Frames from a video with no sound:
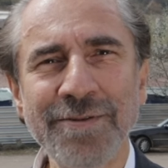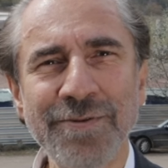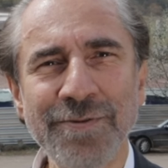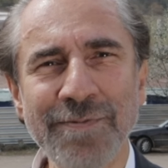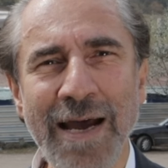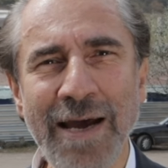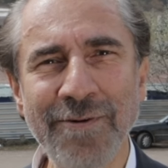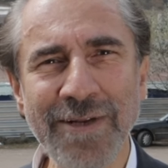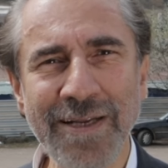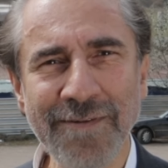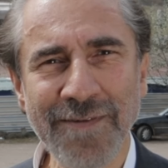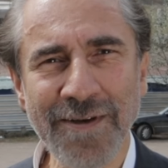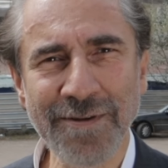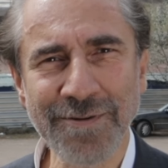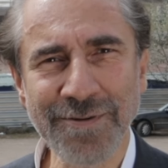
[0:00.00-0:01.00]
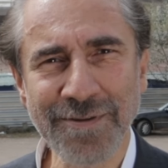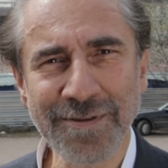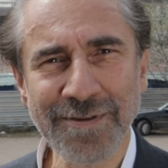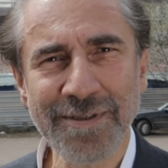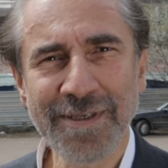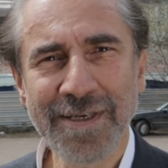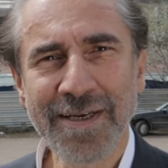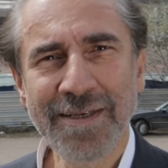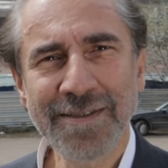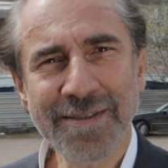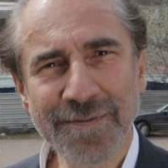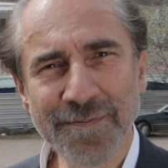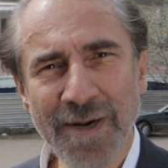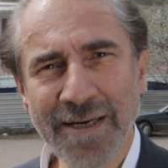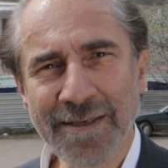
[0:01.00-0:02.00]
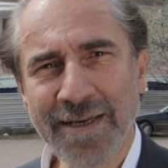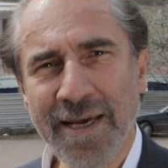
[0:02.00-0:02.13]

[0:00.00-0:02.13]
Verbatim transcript: surrounding villages. SMART